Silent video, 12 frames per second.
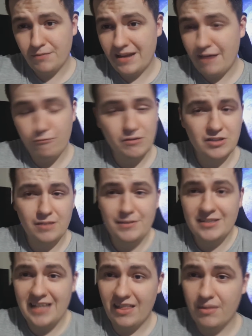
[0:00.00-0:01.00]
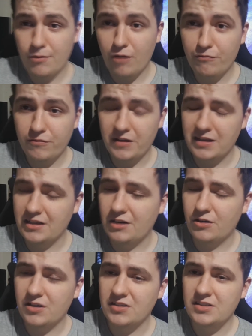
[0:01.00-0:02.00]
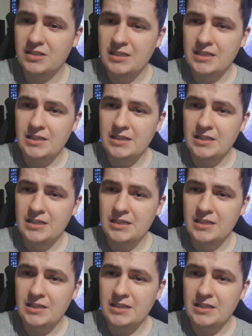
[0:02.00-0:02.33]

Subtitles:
and everyone's going to be selling them off, because,